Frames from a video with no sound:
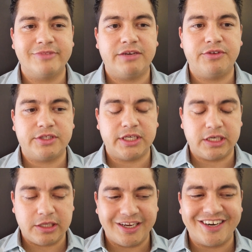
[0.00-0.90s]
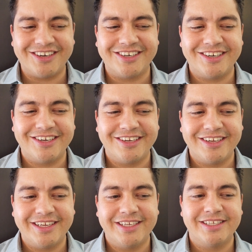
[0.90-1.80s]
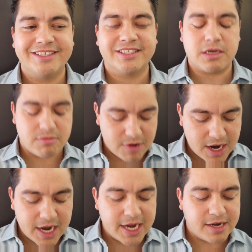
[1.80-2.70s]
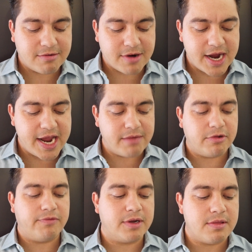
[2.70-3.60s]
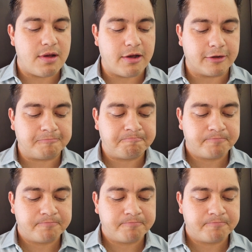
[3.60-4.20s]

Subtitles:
Everything clear? All right, great. Moving along.